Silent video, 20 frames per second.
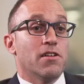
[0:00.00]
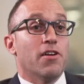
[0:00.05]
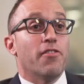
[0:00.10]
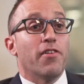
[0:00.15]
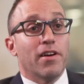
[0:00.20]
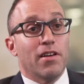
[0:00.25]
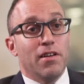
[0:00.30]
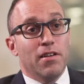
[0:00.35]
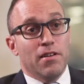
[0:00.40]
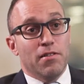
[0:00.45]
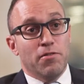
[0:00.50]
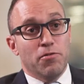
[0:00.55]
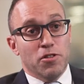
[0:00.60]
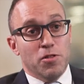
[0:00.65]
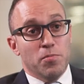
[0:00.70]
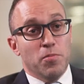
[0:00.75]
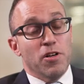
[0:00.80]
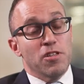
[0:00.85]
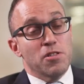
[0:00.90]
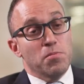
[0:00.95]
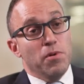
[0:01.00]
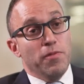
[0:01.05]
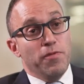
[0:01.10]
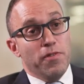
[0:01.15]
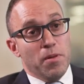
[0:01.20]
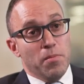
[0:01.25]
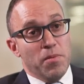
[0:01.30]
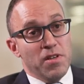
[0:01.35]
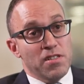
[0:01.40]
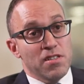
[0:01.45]
directly responsible
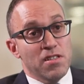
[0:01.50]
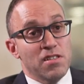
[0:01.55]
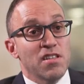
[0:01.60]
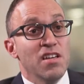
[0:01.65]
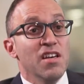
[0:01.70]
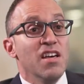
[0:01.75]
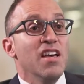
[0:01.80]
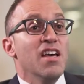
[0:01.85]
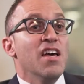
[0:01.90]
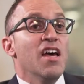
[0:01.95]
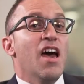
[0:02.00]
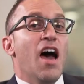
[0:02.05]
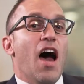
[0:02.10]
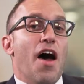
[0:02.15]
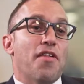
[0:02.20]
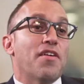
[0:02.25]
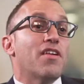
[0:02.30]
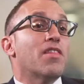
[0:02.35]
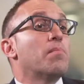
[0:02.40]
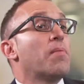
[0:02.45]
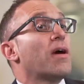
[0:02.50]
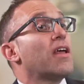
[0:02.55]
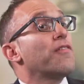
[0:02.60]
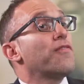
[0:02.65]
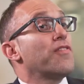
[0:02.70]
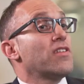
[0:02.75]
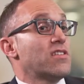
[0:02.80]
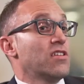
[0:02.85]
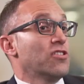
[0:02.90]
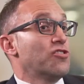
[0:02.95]
for the business. I think the
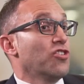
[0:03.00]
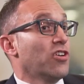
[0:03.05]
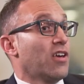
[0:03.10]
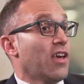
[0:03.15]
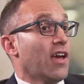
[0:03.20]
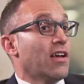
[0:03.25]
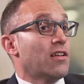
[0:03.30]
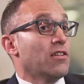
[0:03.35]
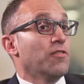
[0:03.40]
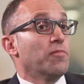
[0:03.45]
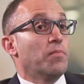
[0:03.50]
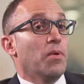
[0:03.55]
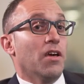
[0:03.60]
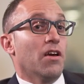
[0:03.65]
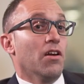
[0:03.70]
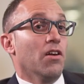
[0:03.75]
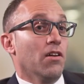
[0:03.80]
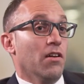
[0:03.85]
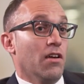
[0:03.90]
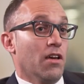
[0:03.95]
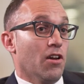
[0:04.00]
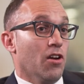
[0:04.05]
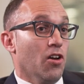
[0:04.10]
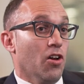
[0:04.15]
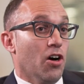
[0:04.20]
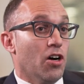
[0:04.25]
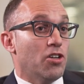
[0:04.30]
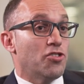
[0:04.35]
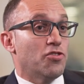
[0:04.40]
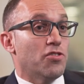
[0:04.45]
benefits that you get of being in a
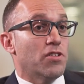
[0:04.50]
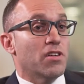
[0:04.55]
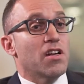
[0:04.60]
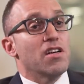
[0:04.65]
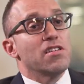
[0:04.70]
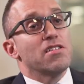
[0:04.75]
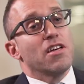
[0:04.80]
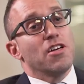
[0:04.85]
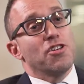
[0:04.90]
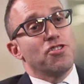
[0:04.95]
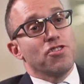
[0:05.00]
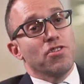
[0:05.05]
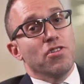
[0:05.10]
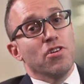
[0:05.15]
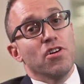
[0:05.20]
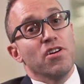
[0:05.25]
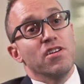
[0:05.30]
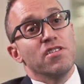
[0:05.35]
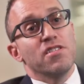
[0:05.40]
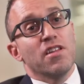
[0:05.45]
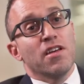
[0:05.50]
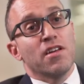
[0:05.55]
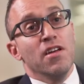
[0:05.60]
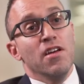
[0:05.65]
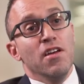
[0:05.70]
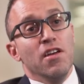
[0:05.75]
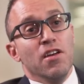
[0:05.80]
large organization, though, is that